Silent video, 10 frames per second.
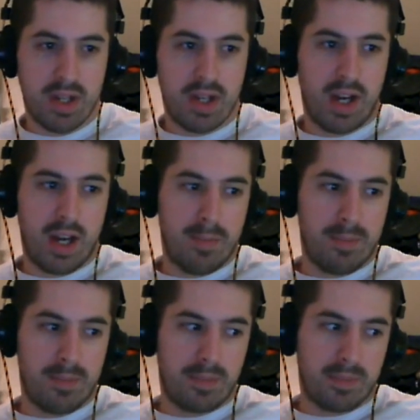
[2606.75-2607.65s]

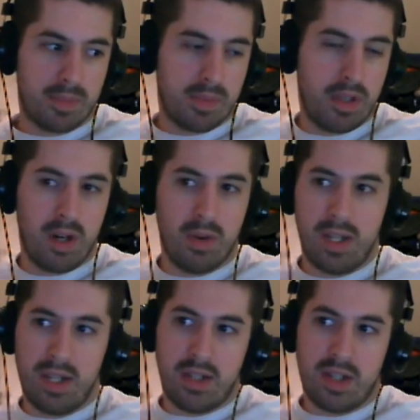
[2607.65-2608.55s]
In
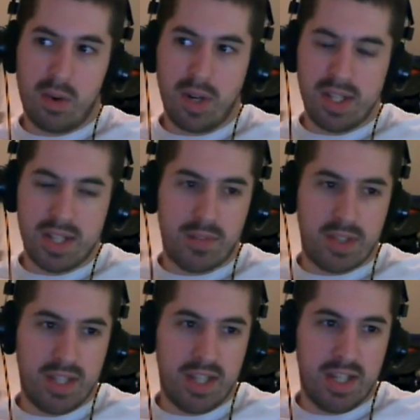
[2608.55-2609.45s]

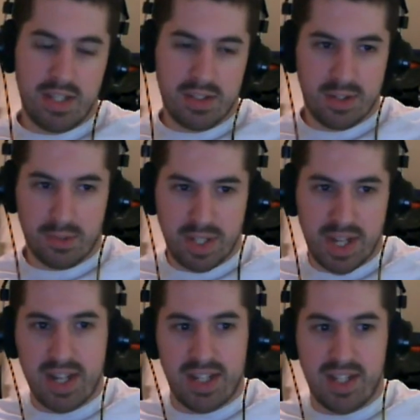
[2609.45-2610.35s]
2017 or
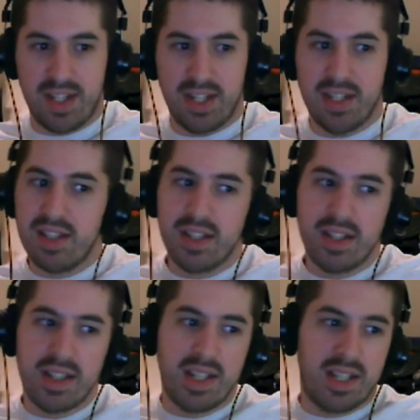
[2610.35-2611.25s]
2018,
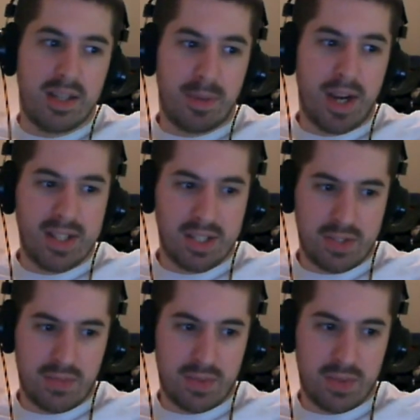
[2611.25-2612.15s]
the
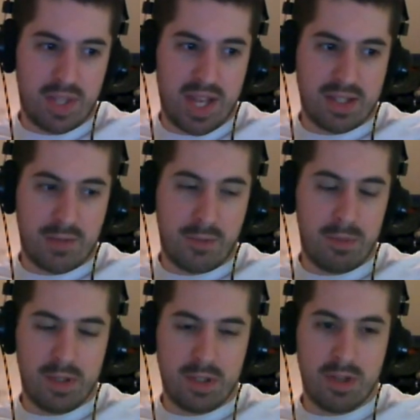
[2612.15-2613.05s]
prices for that stuff will
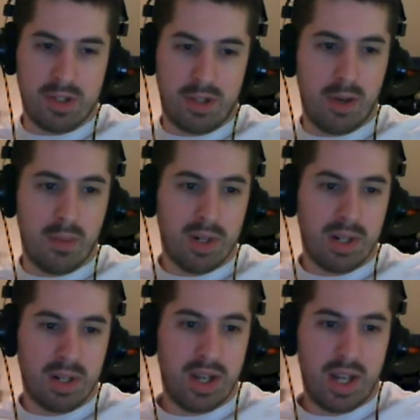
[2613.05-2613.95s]
be so much
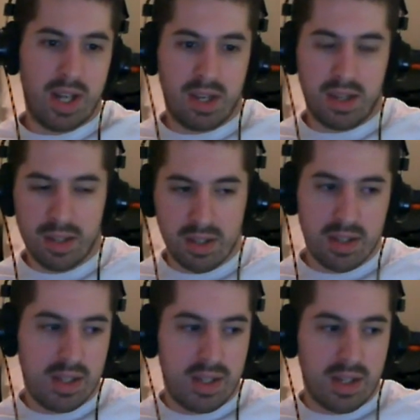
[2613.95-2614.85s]
lower, and
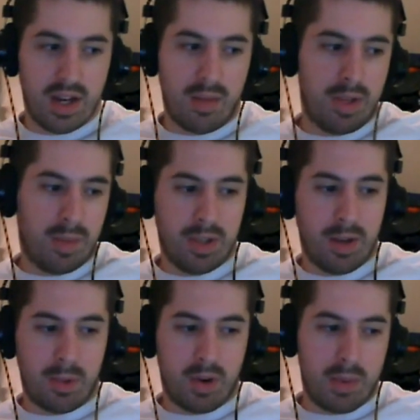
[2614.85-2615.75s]
I'll be able to
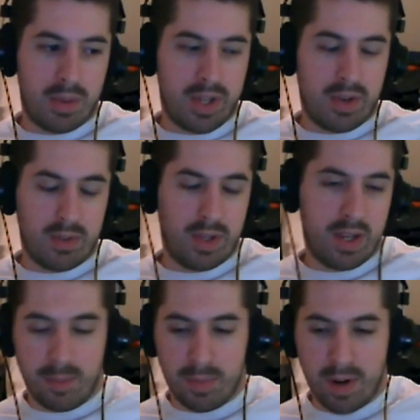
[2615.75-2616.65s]
upgrade without
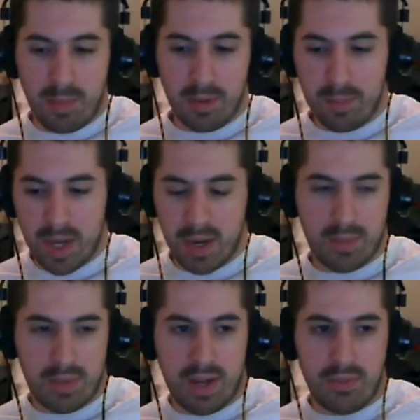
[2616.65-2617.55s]
any problem, and I
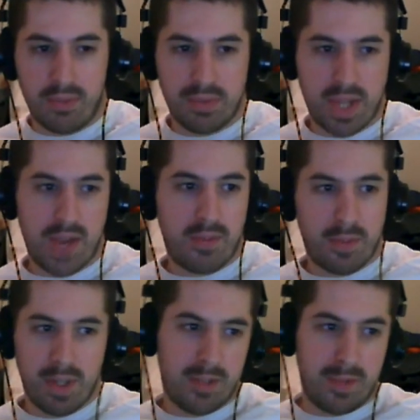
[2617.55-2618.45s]
will have saved
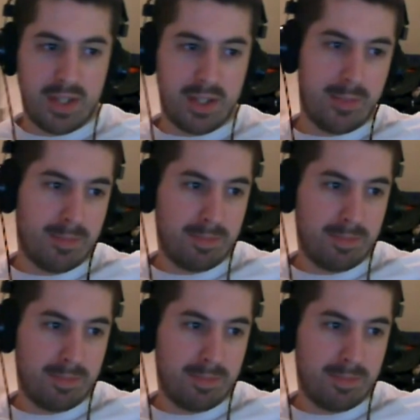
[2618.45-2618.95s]
money in the meantime.